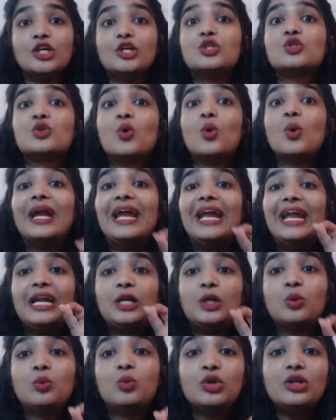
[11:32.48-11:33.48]
so
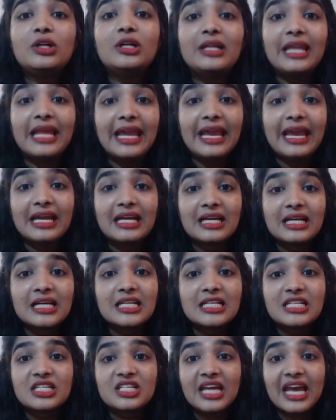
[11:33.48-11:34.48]
it would
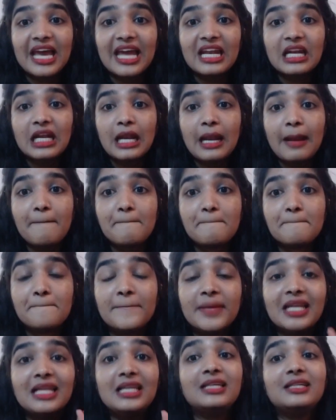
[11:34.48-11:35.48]
take
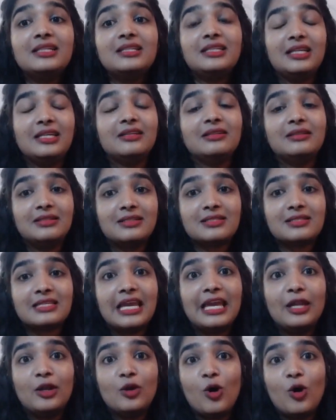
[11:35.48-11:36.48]
ten million years
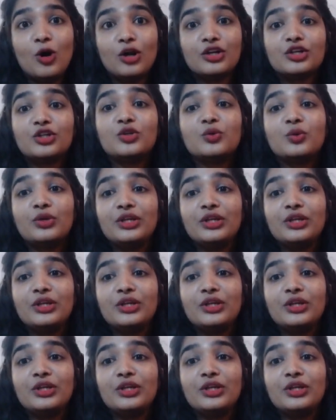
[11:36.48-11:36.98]
in order to